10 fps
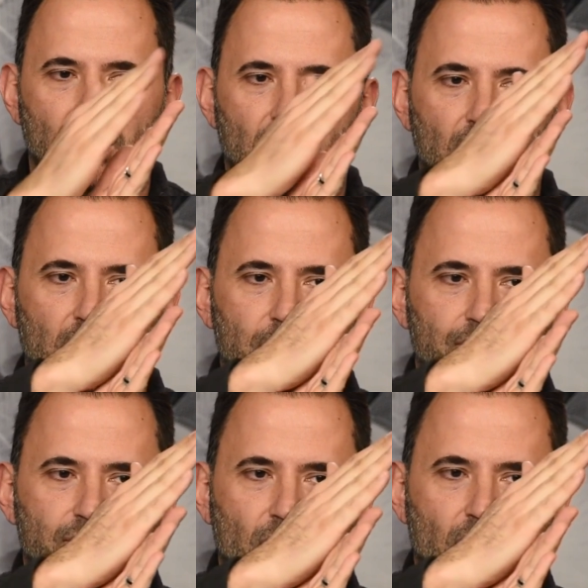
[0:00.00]

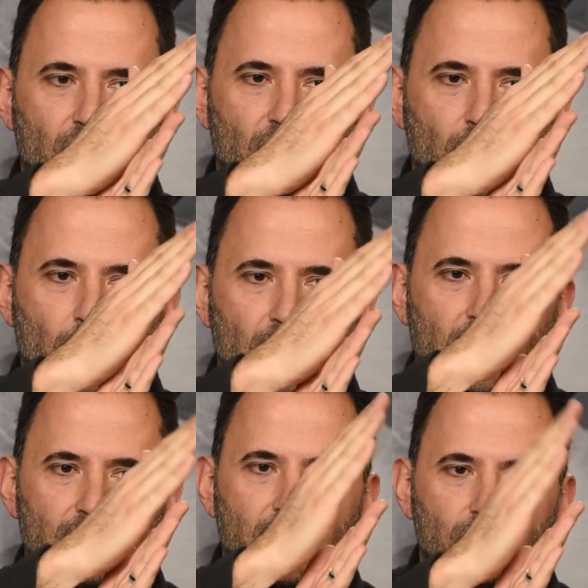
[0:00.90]
and
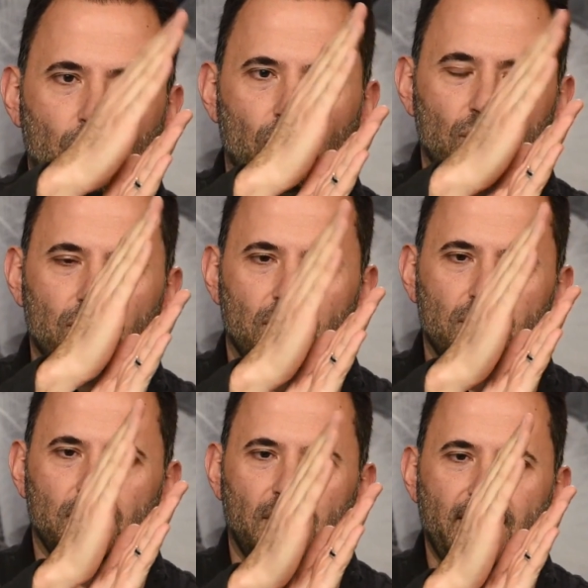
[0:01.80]
then
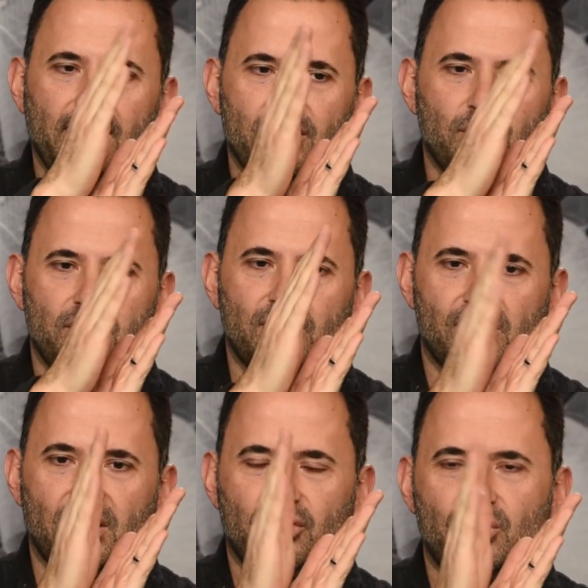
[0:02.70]
light, as we've
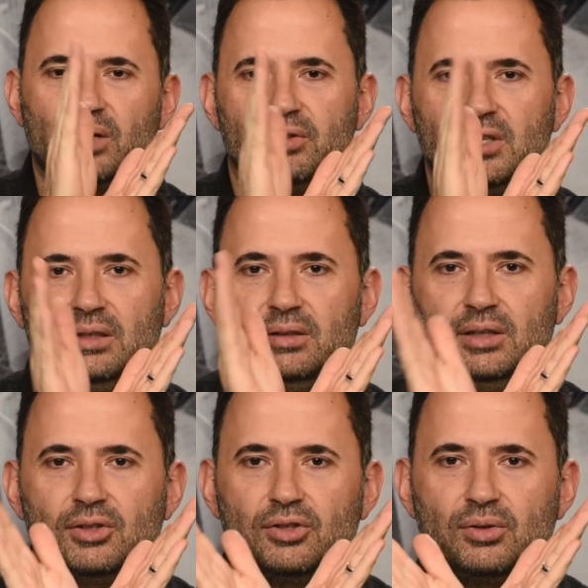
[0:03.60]
discussed, travels
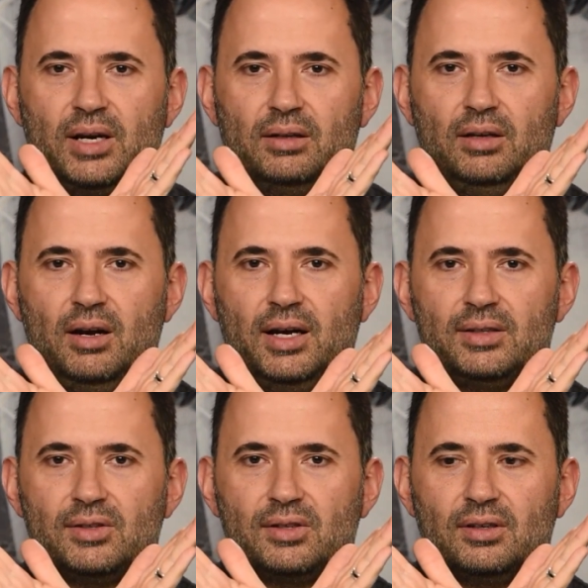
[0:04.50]
in straight
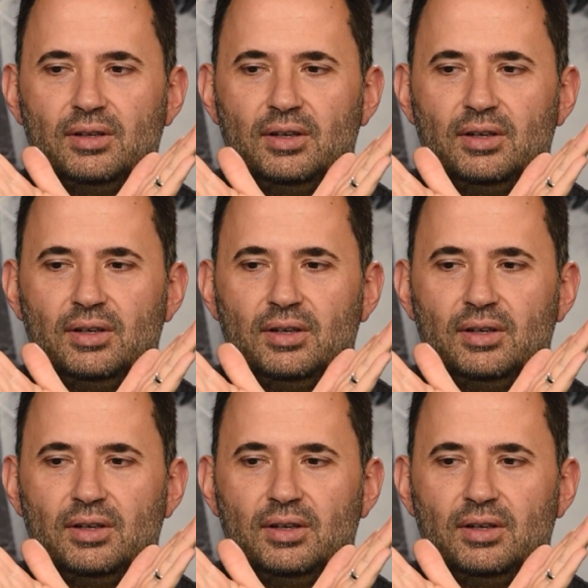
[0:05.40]
lines.